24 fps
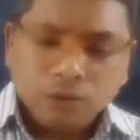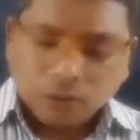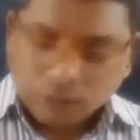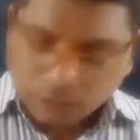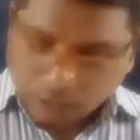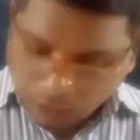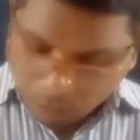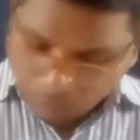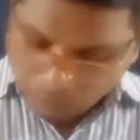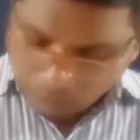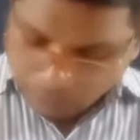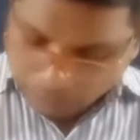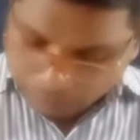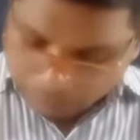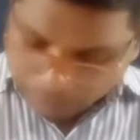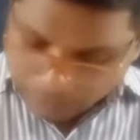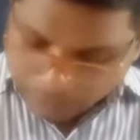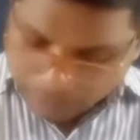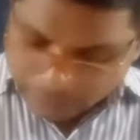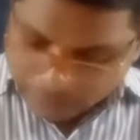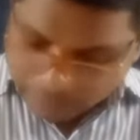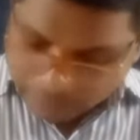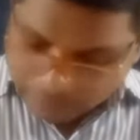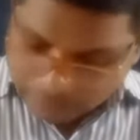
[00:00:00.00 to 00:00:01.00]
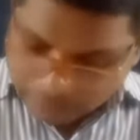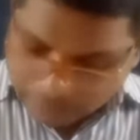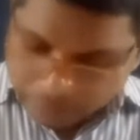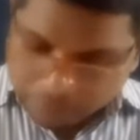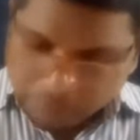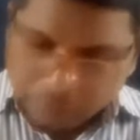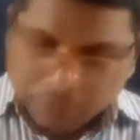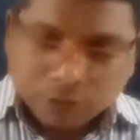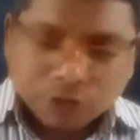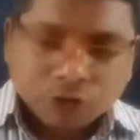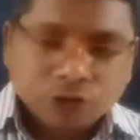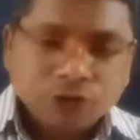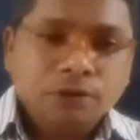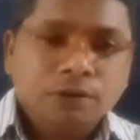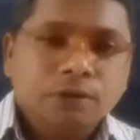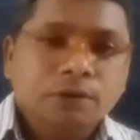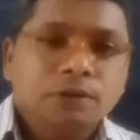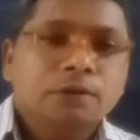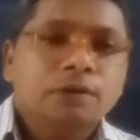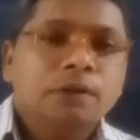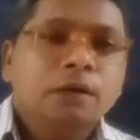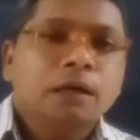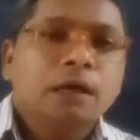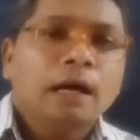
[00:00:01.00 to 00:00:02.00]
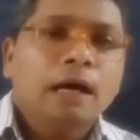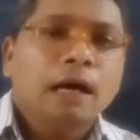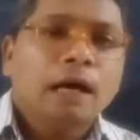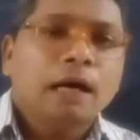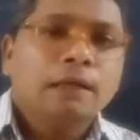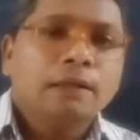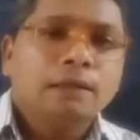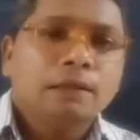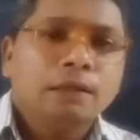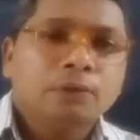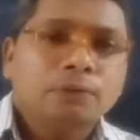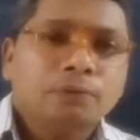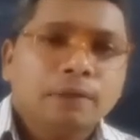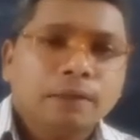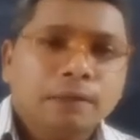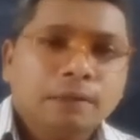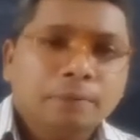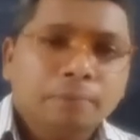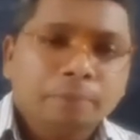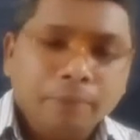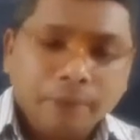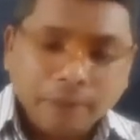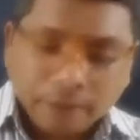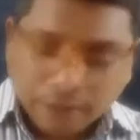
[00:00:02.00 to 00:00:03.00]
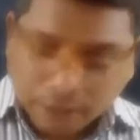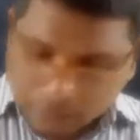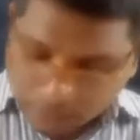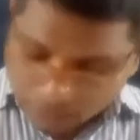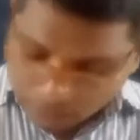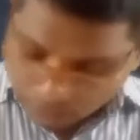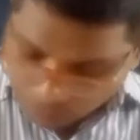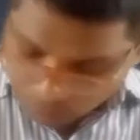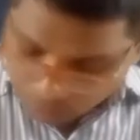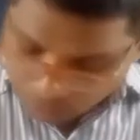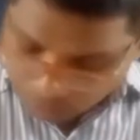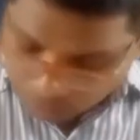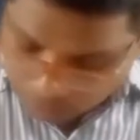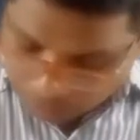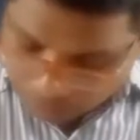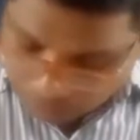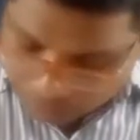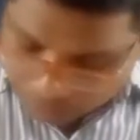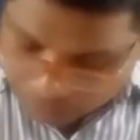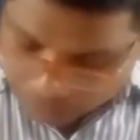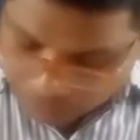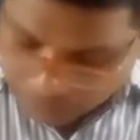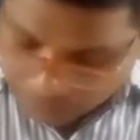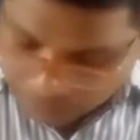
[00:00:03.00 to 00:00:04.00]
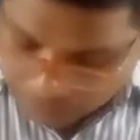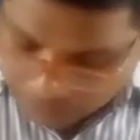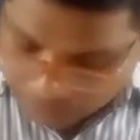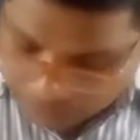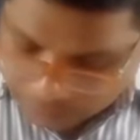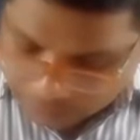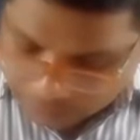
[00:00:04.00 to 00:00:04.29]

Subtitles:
they were making depression and they were depressing to the peasants.